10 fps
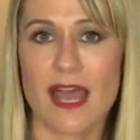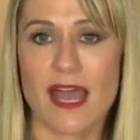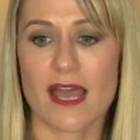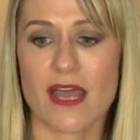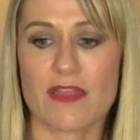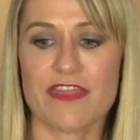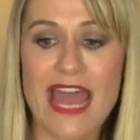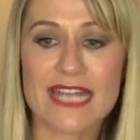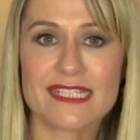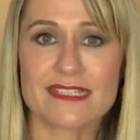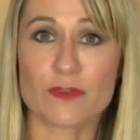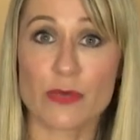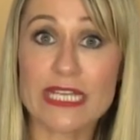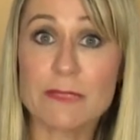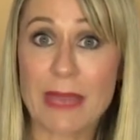That has
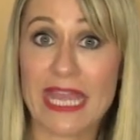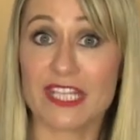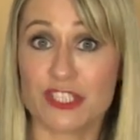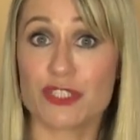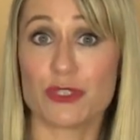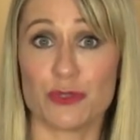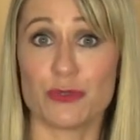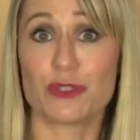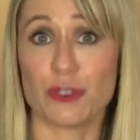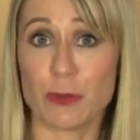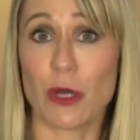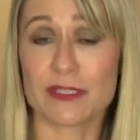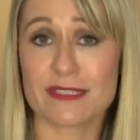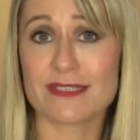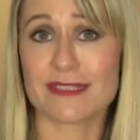already paid 2
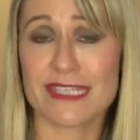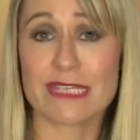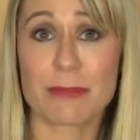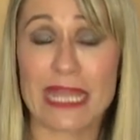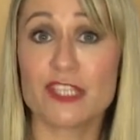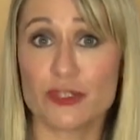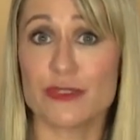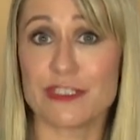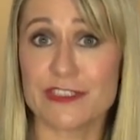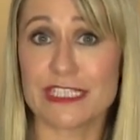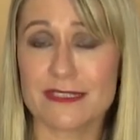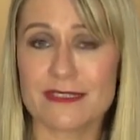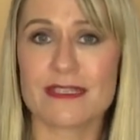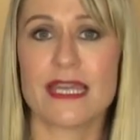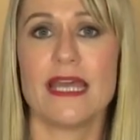coupons, since then paid 2
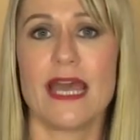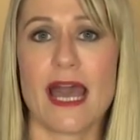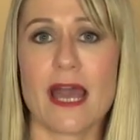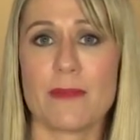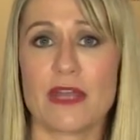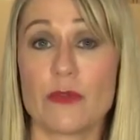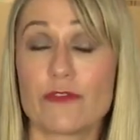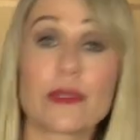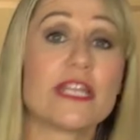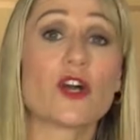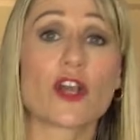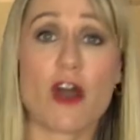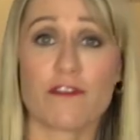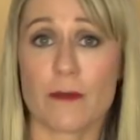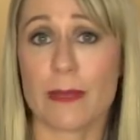dividends, and we've already got
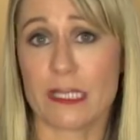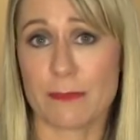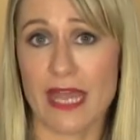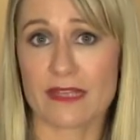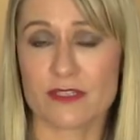half our money back.